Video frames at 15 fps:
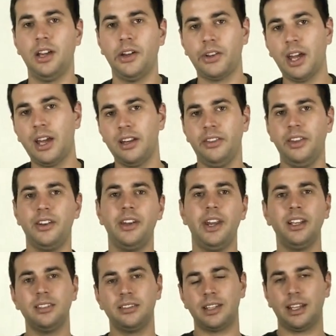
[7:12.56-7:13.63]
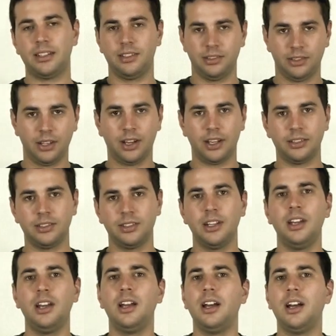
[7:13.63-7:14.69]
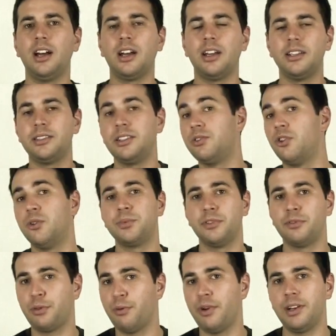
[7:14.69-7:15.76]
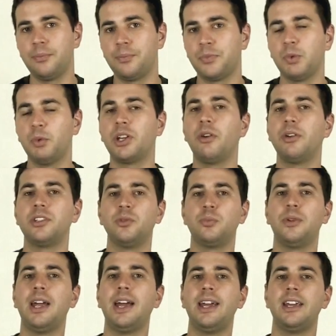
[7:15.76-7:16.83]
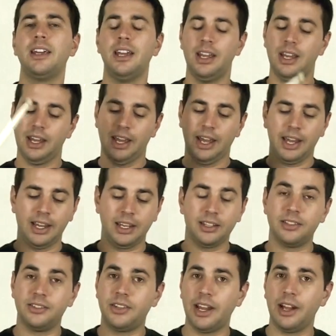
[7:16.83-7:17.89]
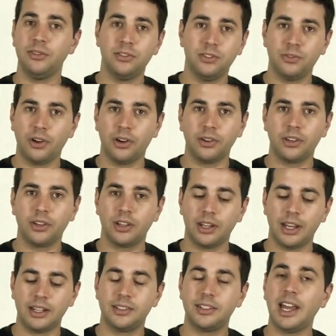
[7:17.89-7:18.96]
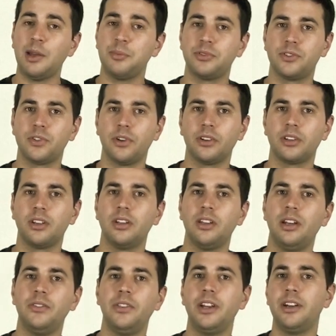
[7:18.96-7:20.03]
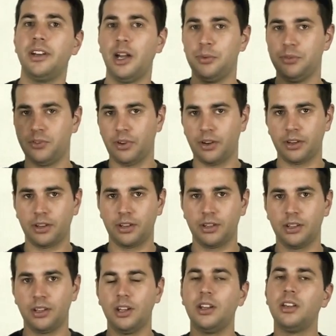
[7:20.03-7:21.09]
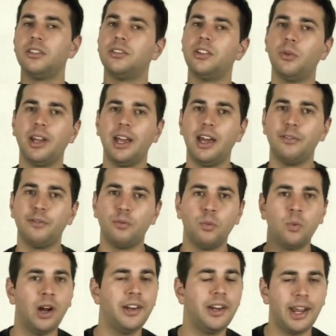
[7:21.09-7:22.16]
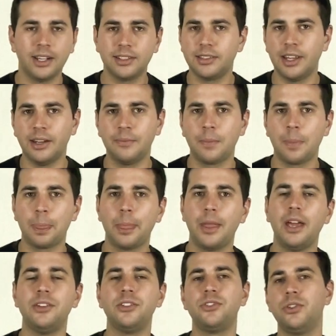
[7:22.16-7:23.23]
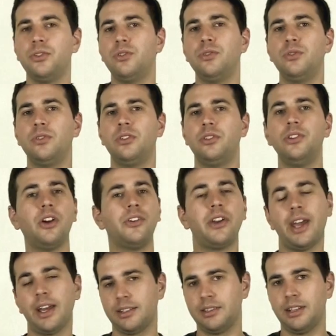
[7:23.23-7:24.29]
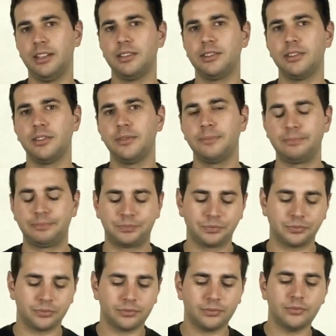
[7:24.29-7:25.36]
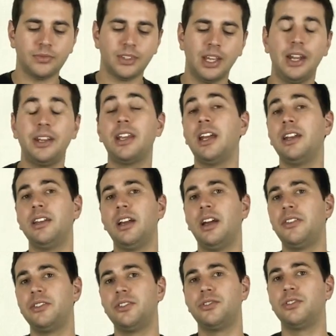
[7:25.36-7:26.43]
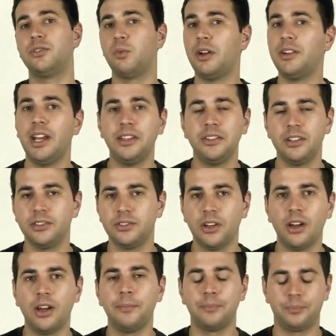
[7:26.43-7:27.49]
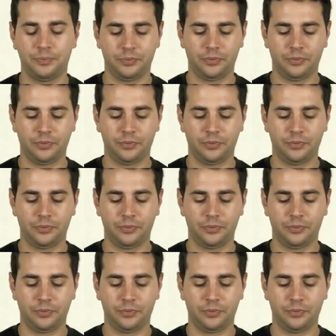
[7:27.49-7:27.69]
Okay, the next exercise is in groups of three. We're going to play a downstroke, a tap stroke, and then an upstroke. So we'll have one accent and two non-accents. And again, this is just one hand at a time.